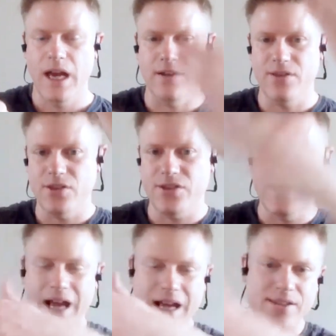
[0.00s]
and if there's
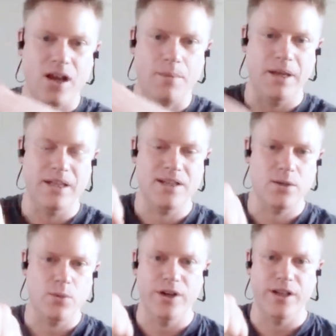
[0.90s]
glass coming, this
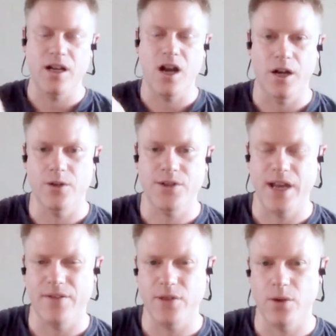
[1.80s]
is where you can cut
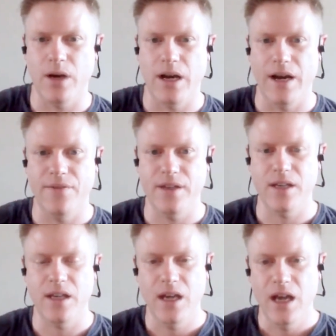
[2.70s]
yourself. So I
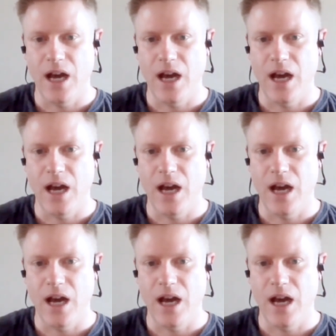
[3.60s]
think